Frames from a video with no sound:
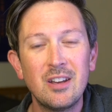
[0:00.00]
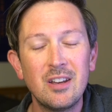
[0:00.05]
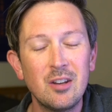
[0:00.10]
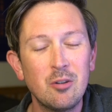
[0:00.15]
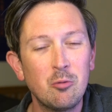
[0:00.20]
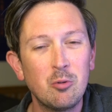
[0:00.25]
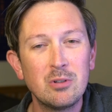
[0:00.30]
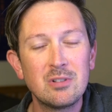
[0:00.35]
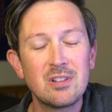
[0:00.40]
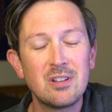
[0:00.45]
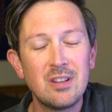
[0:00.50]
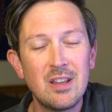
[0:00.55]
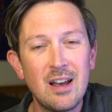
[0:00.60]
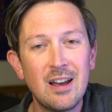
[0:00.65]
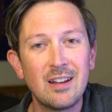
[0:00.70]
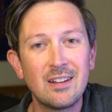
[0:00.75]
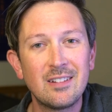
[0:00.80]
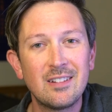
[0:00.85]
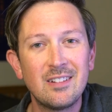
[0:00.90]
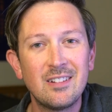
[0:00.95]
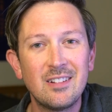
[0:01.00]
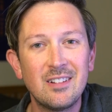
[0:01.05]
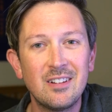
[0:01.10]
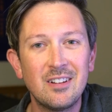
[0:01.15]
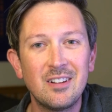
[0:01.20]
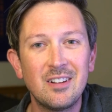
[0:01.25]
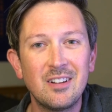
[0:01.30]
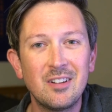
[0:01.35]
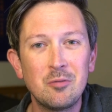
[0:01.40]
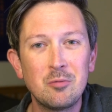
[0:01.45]
It was a lot.
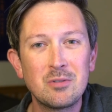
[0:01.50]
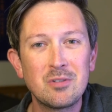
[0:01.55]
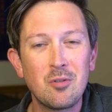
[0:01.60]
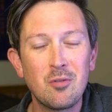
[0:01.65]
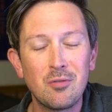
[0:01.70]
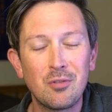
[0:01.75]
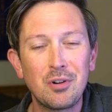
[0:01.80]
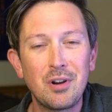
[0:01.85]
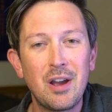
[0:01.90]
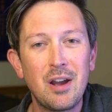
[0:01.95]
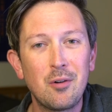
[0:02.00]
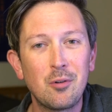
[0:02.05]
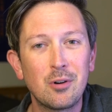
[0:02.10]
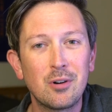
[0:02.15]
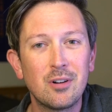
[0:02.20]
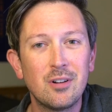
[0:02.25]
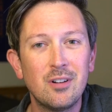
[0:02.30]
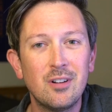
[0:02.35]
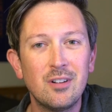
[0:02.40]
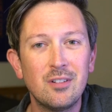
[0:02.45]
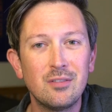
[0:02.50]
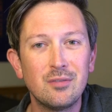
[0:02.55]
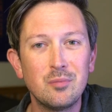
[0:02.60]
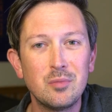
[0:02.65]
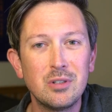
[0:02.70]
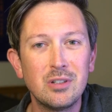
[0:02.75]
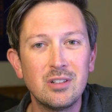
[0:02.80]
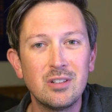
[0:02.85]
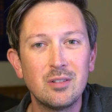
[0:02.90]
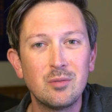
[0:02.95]
It was over an hour of
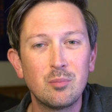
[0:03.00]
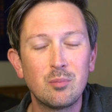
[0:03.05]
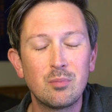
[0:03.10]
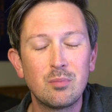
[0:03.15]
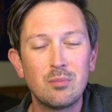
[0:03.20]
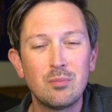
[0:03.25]
me